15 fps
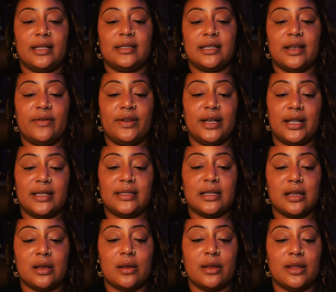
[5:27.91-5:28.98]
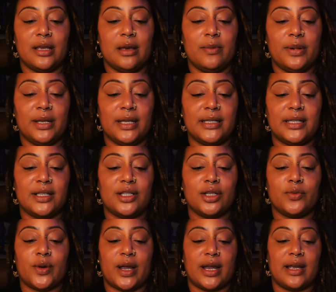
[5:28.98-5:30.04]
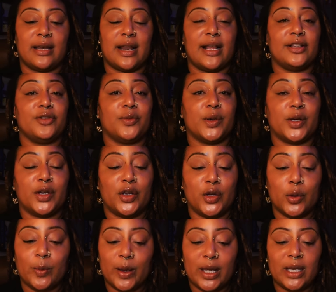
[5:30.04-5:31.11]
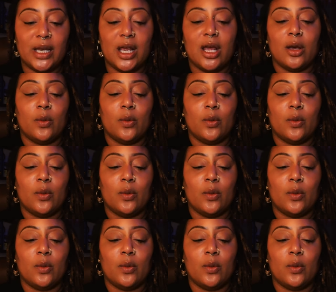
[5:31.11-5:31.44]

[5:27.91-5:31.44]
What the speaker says: It's giving us the ability to recognize we're human.